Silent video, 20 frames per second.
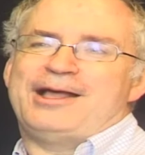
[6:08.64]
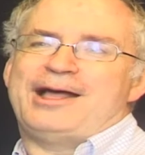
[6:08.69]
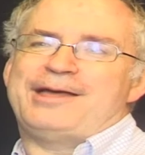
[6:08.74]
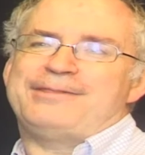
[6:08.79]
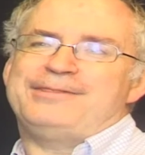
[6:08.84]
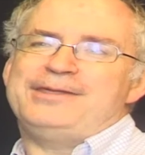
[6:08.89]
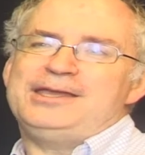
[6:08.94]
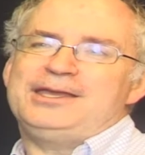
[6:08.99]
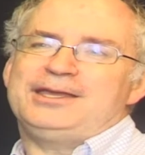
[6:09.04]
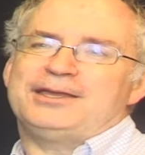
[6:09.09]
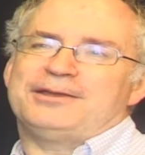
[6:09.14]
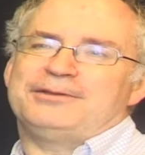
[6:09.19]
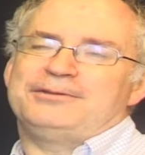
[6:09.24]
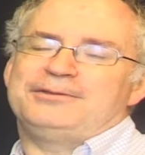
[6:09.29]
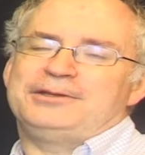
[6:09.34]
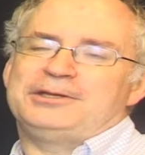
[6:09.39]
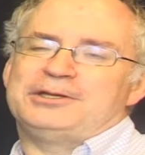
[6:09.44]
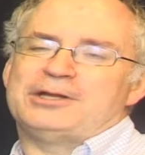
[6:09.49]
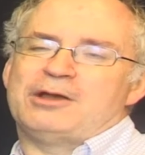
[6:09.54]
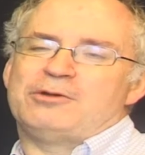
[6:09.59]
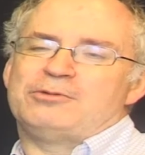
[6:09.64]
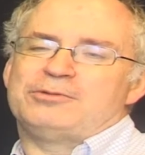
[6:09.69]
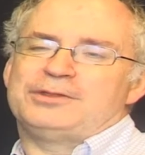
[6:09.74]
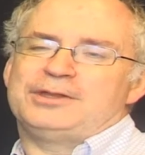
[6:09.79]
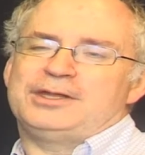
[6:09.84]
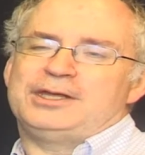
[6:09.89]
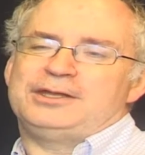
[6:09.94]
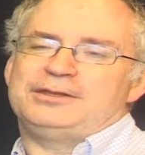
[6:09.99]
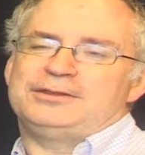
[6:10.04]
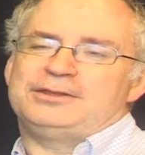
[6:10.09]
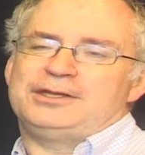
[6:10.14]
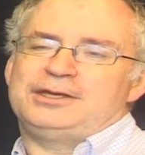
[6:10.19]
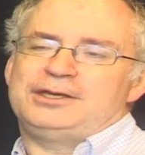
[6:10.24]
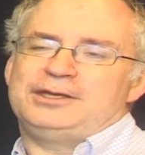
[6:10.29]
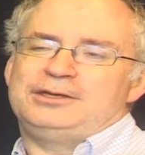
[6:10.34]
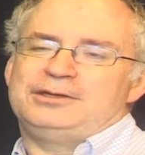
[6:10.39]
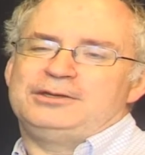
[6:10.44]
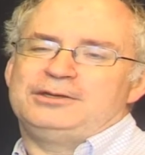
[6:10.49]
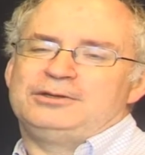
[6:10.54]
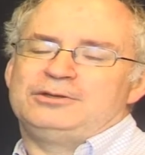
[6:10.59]
I think, you know,
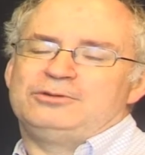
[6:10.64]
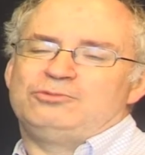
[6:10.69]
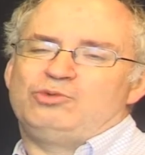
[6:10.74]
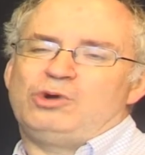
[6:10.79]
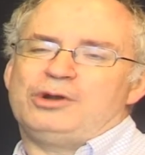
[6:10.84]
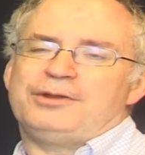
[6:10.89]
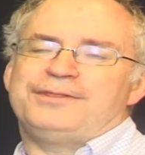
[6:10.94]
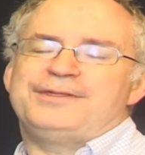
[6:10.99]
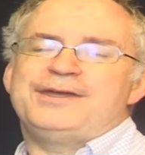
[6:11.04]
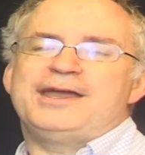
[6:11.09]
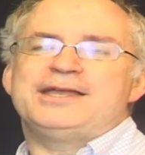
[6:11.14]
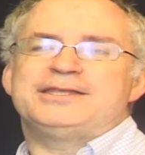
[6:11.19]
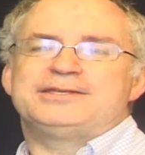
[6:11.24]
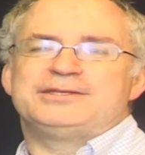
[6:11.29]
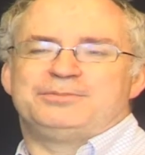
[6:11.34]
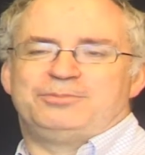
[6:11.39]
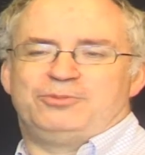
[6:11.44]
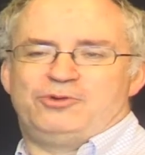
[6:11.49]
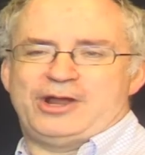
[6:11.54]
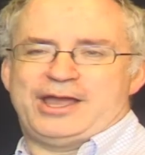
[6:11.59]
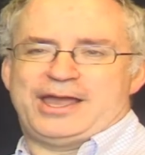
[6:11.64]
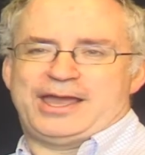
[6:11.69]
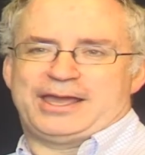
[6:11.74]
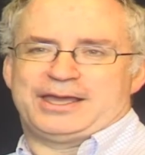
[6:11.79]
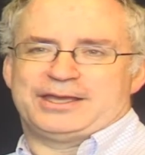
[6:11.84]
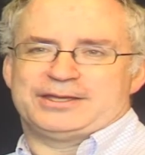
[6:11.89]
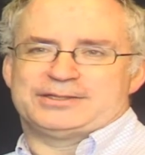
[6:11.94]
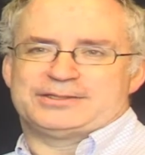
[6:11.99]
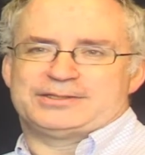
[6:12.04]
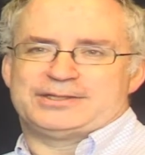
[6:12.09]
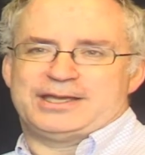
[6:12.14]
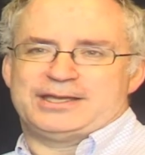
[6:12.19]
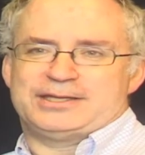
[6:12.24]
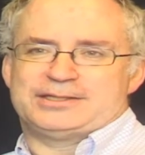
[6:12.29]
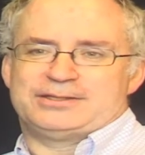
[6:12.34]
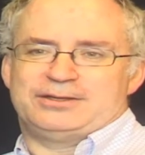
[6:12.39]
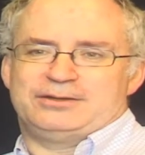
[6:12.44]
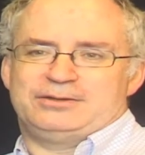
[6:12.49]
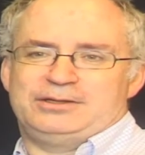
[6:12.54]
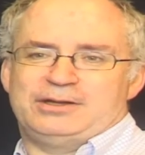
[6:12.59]
what theatre brings
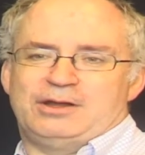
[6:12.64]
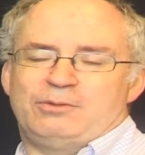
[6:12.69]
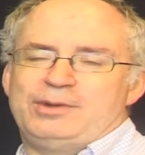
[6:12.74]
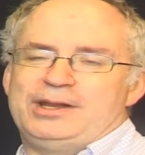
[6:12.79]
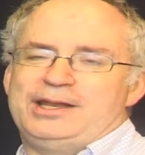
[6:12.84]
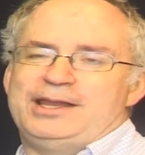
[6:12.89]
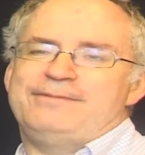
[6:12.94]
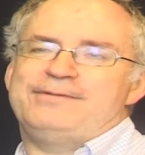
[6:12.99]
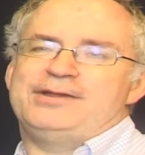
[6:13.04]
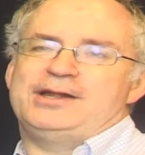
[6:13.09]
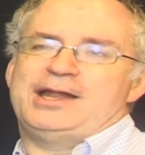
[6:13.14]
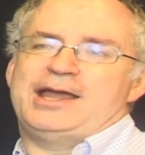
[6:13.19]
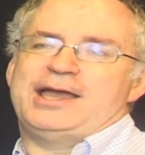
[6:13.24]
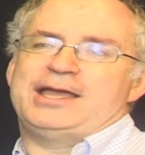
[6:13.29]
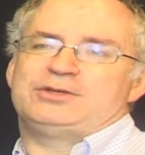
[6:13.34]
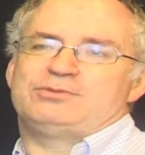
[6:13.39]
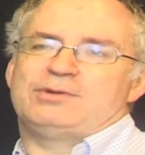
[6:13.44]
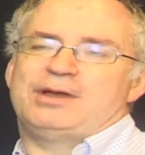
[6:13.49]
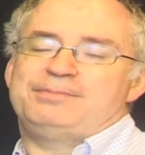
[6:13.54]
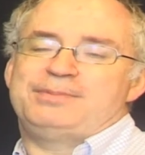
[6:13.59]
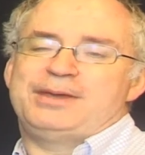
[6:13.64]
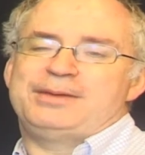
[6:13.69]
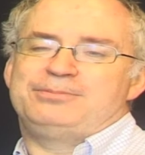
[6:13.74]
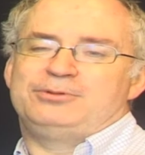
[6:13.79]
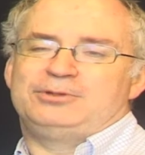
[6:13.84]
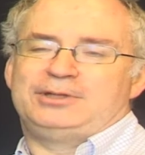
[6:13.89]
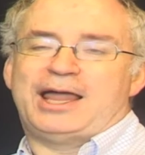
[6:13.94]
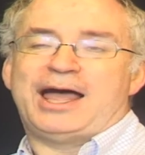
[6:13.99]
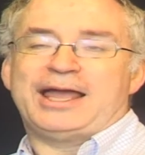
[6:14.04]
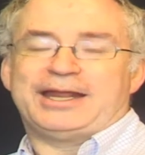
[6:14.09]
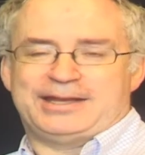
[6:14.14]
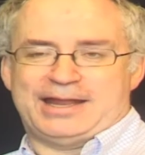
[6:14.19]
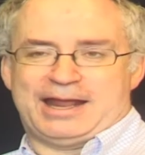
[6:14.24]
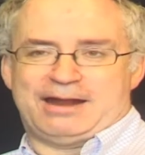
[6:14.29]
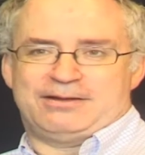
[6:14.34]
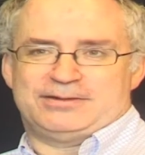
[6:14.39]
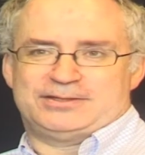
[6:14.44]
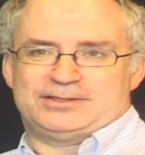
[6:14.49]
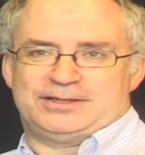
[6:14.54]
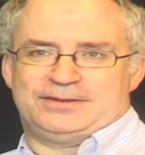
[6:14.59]
is that, you know, we live in an age where people like
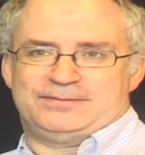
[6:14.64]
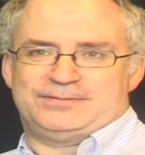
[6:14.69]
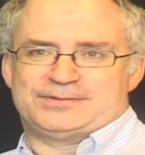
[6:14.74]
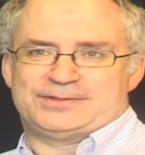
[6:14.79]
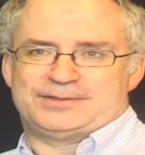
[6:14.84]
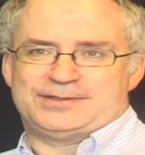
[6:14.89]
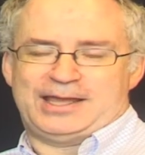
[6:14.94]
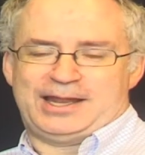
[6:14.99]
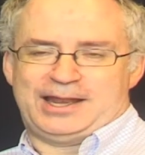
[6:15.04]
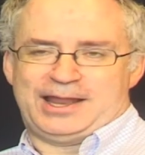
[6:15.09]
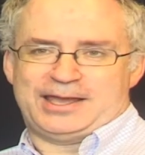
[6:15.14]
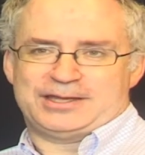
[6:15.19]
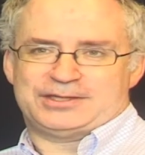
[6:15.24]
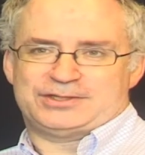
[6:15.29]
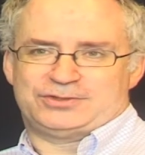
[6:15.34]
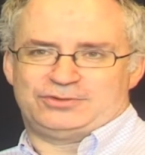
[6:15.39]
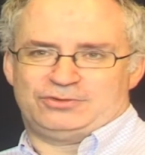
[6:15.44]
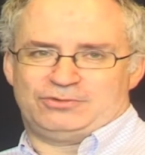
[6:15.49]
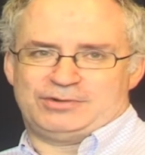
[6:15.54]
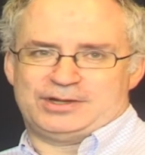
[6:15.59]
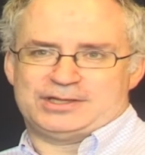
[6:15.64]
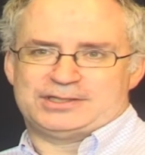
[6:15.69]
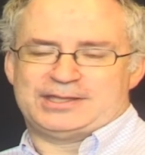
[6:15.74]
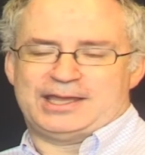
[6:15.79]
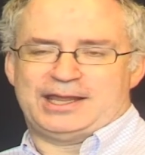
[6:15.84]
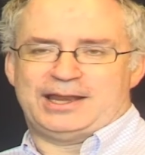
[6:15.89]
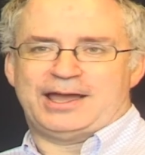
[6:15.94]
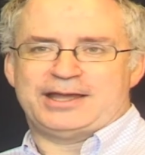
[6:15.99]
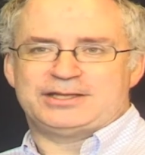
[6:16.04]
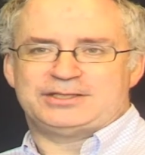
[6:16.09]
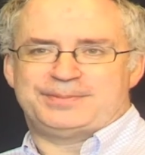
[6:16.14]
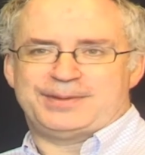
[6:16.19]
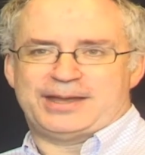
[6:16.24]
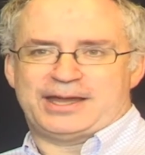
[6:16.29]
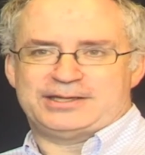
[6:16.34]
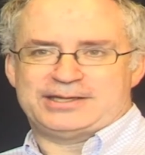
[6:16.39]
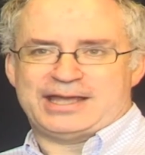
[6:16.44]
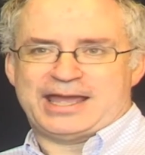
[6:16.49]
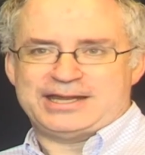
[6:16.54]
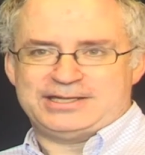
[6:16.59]
narratives, they like stories, they like to be
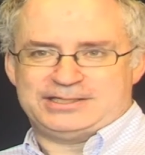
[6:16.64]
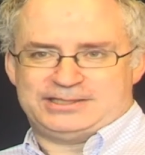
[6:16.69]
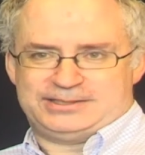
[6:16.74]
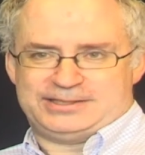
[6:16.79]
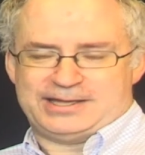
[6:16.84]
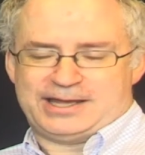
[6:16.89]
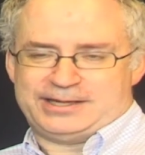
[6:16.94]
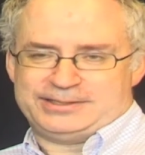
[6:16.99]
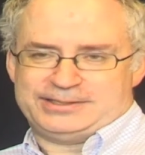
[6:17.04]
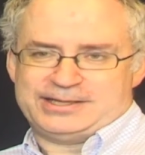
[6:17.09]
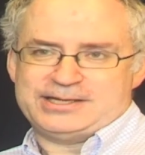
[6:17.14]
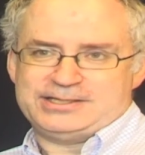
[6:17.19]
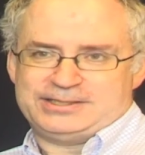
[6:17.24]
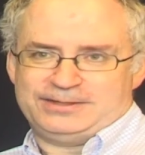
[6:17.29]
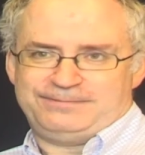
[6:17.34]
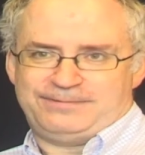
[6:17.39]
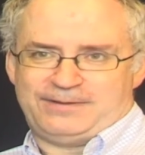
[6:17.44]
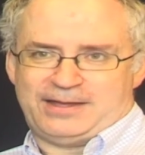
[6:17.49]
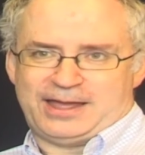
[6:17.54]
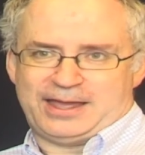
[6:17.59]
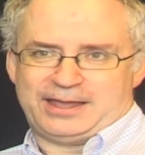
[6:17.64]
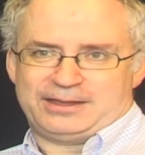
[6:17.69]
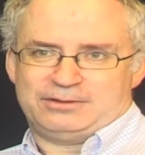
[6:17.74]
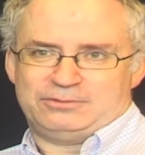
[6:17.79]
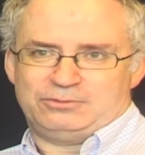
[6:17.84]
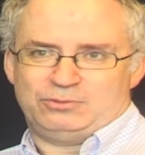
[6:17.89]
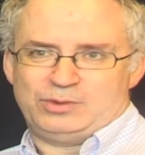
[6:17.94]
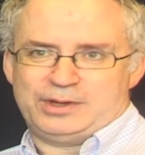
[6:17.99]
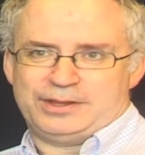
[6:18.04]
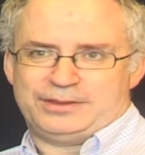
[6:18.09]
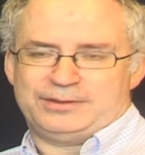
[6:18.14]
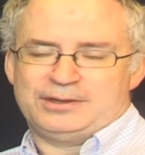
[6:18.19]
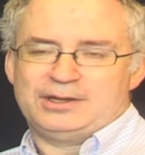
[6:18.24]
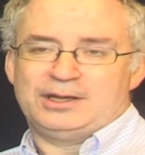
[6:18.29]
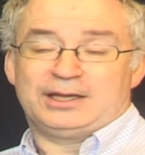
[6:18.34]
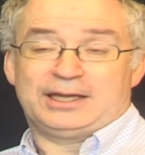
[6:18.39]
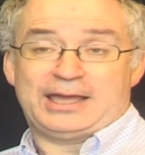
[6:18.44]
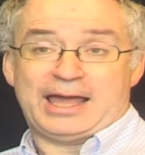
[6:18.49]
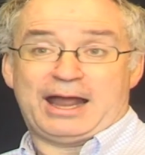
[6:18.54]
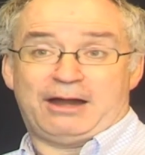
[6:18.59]
identify with
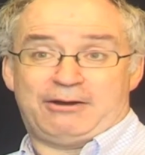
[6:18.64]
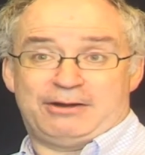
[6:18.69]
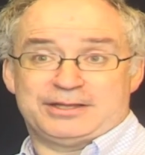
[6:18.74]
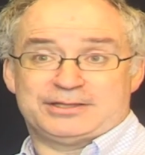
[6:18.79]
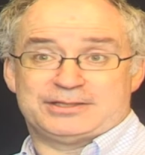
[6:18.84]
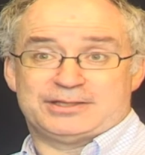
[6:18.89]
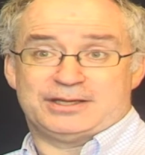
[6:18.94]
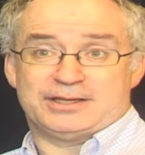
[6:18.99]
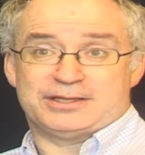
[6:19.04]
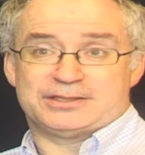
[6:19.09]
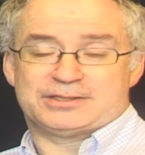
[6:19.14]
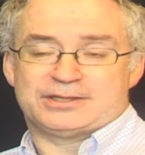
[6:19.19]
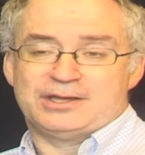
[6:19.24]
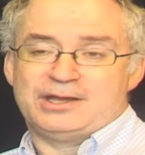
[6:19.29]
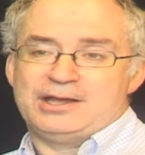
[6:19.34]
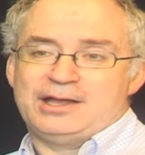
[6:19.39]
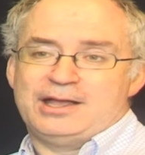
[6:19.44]
characters.